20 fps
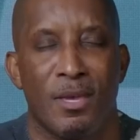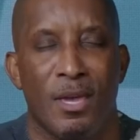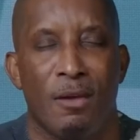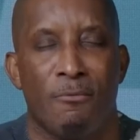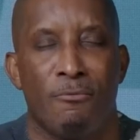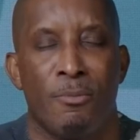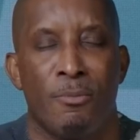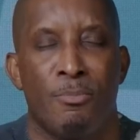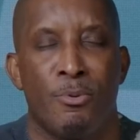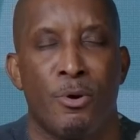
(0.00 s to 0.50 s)

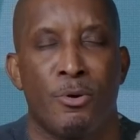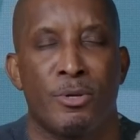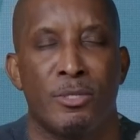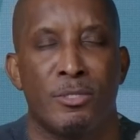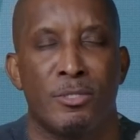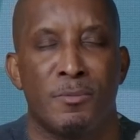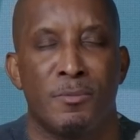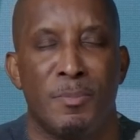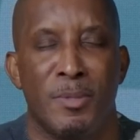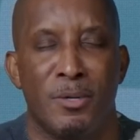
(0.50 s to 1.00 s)
every
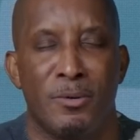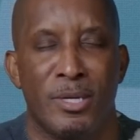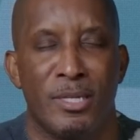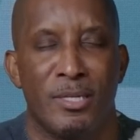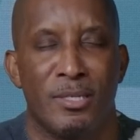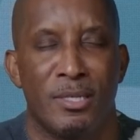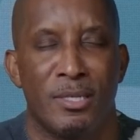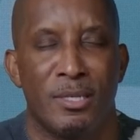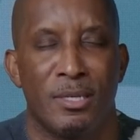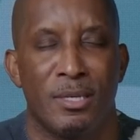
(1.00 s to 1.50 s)
broken
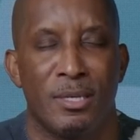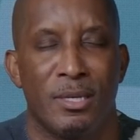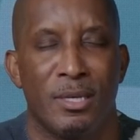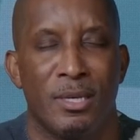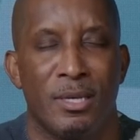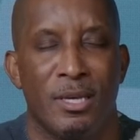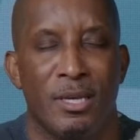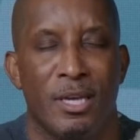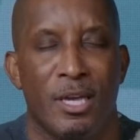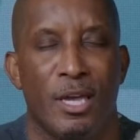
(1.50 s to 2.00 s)
spirit,
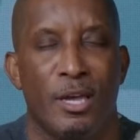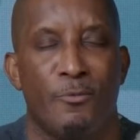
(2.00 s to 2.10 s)
Lord.